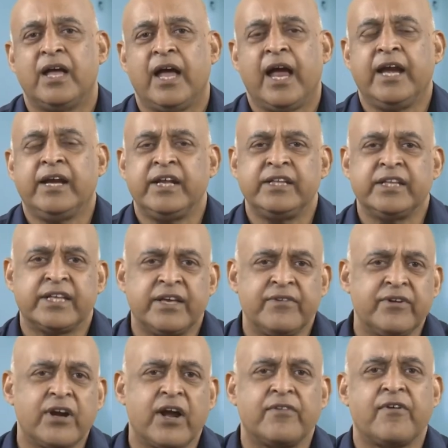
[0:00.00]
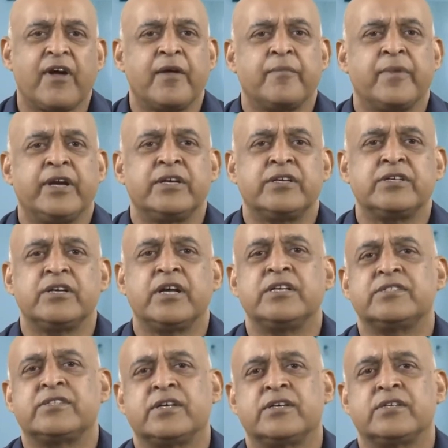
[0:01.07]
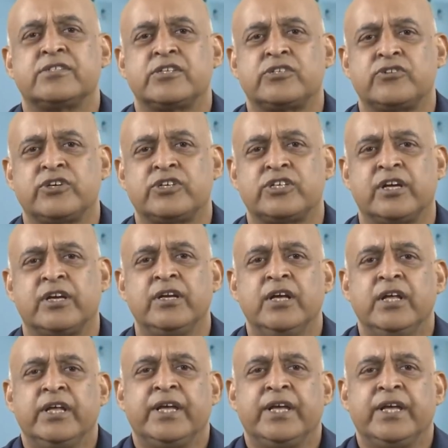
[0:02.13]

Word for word: And in a given environment and uh, situation,